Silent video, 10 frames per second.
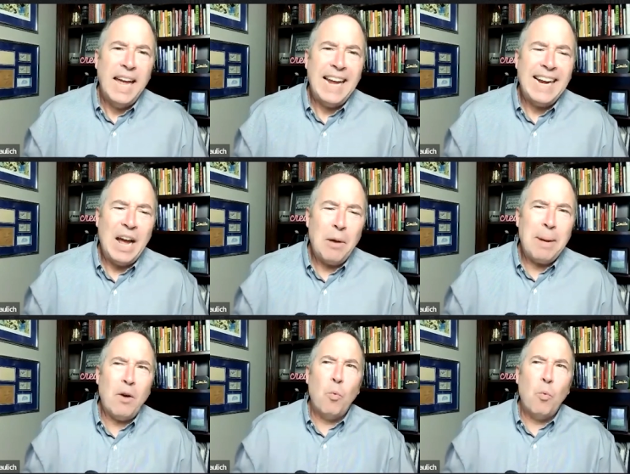And how
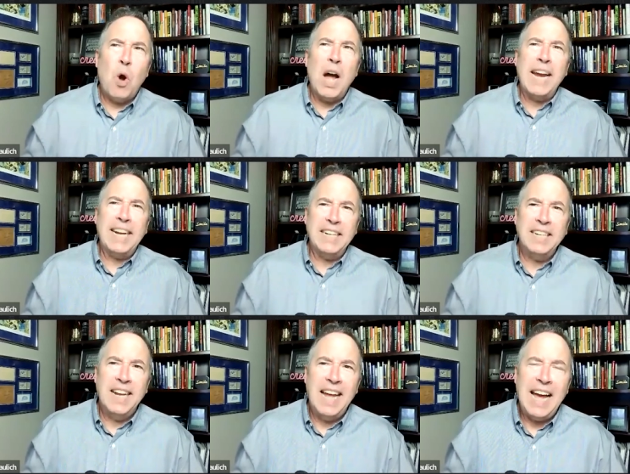about wine?
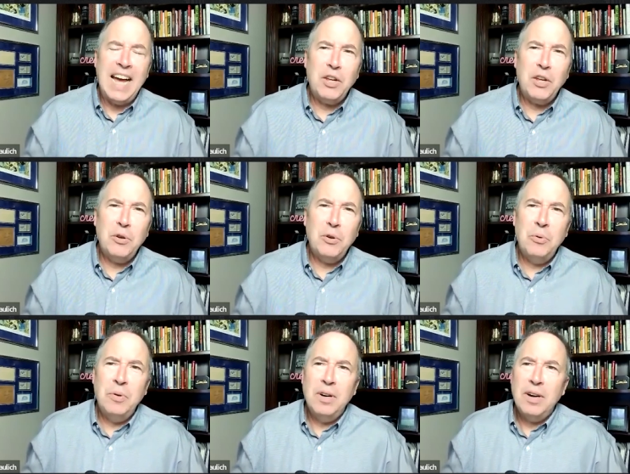How do
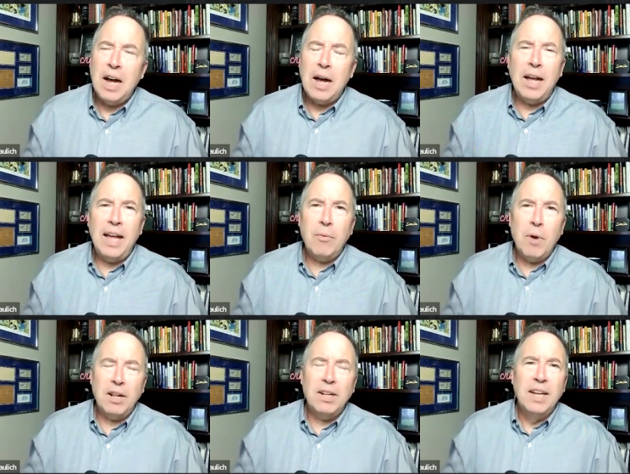you, uh,
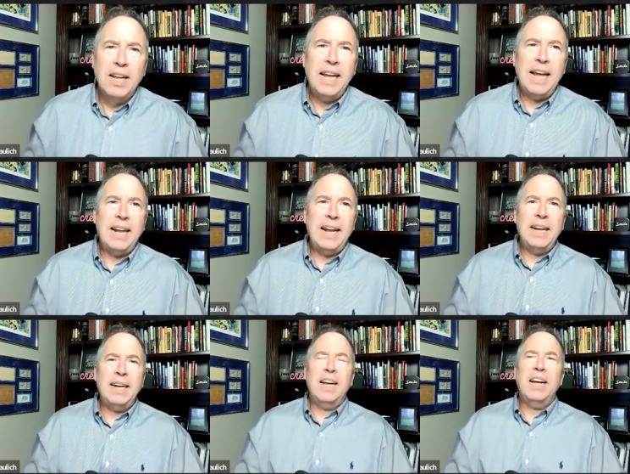well, and,
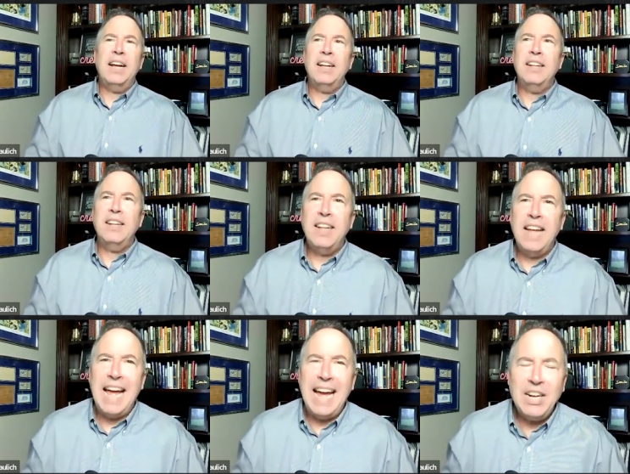and uh,
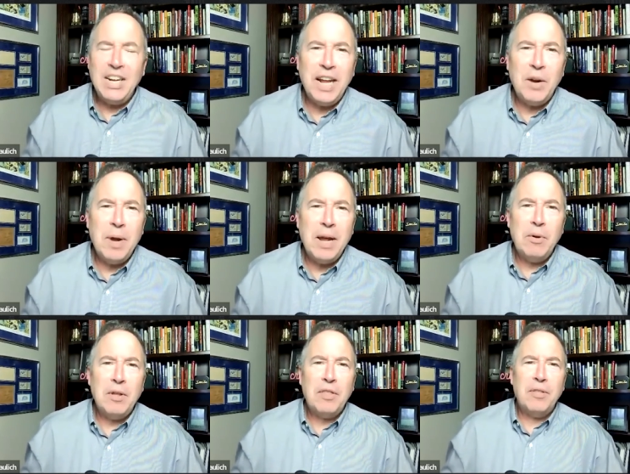how do you get away
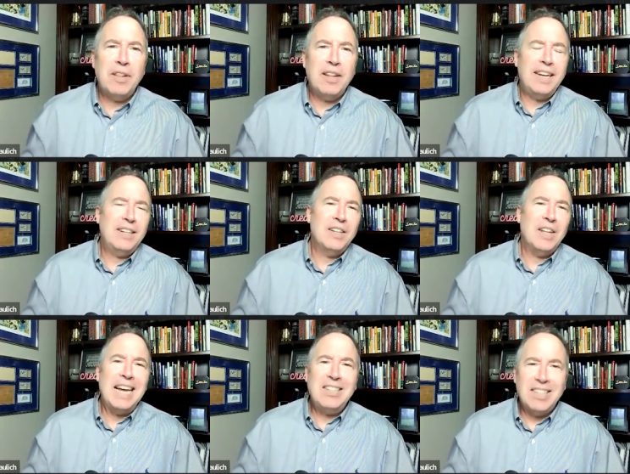with, like,
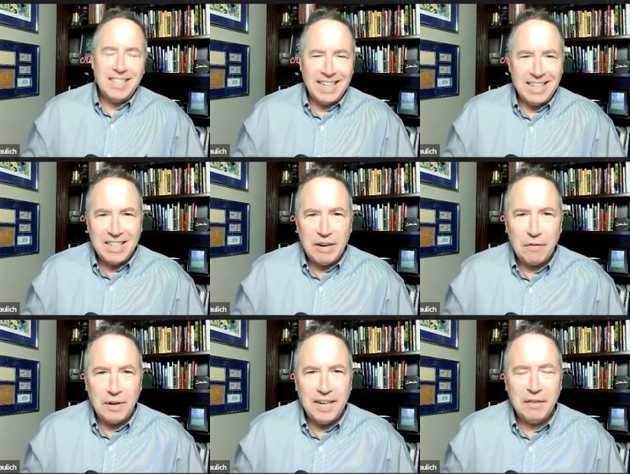licensing is
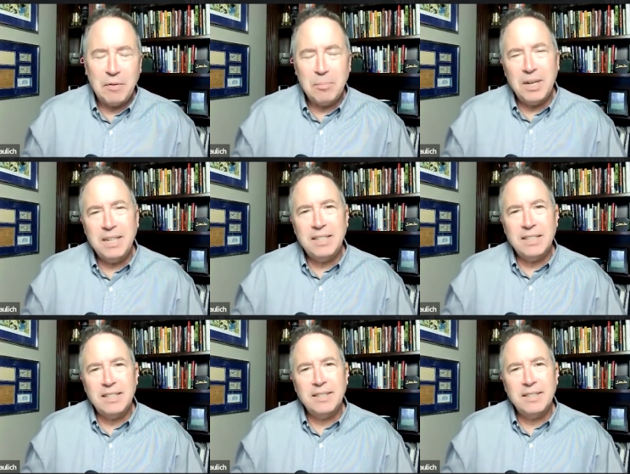different in different places?